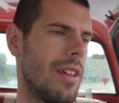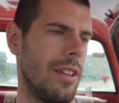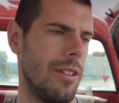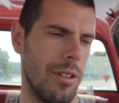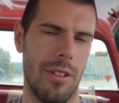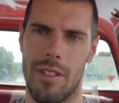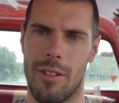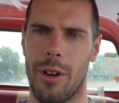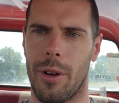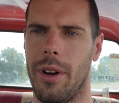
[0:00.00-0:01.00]
I do use the
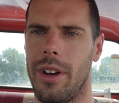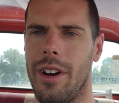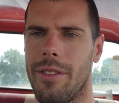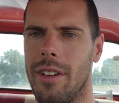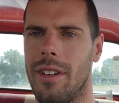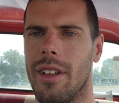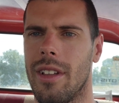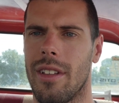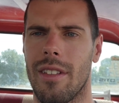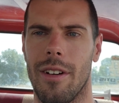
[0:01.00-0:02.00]
truck quite often,
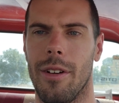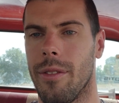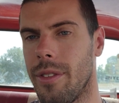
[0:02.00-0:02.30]
so